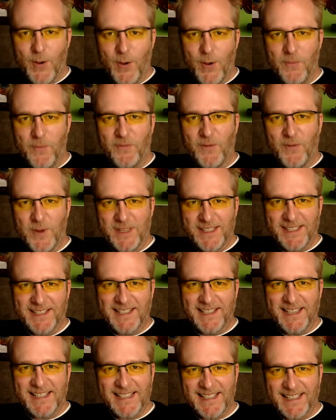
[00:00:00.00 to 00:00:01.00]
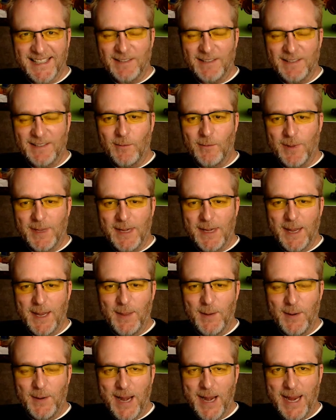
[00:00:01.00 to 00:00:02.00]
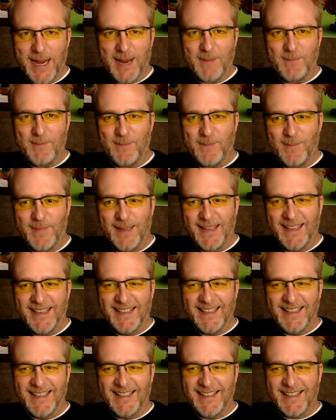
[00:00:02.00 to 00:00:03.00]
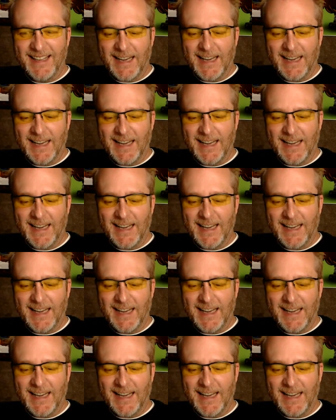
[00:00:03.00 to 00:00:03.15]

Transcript: voice assistant with another name that I